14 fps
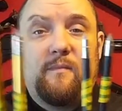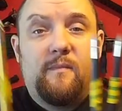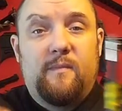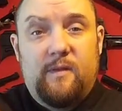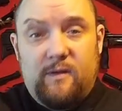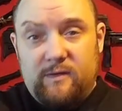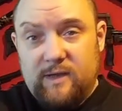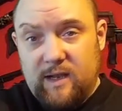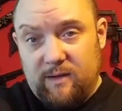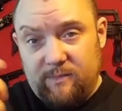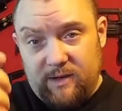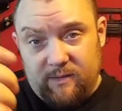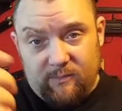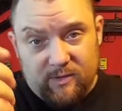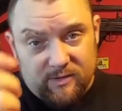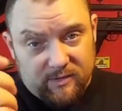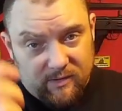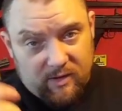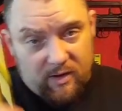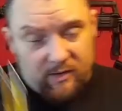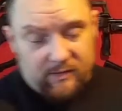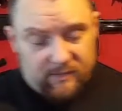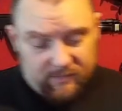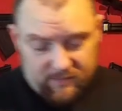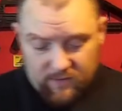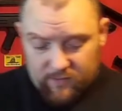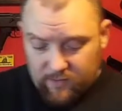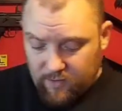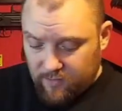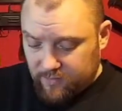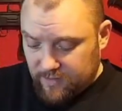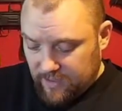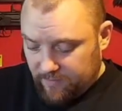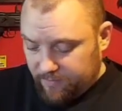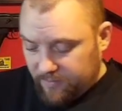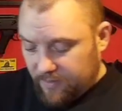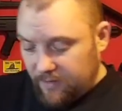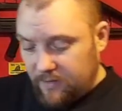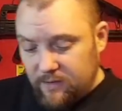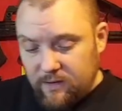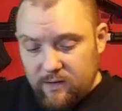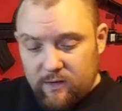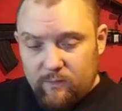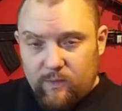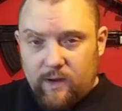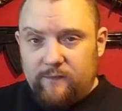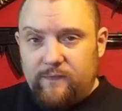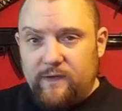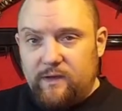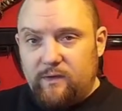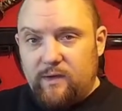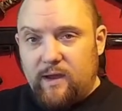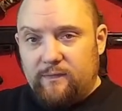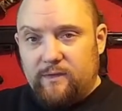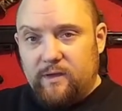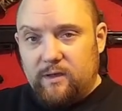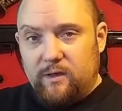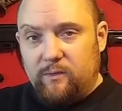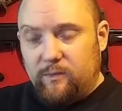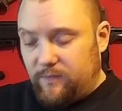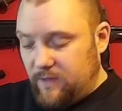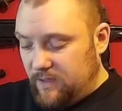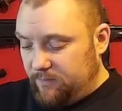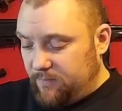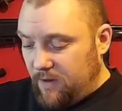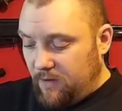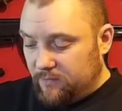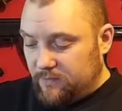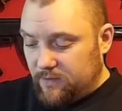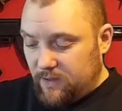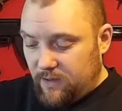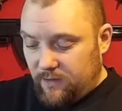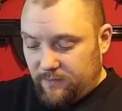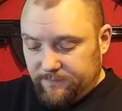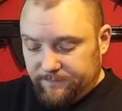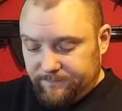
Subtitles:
Those aluminium ones are go a lot deeper. One thing you have to do with these bolts though,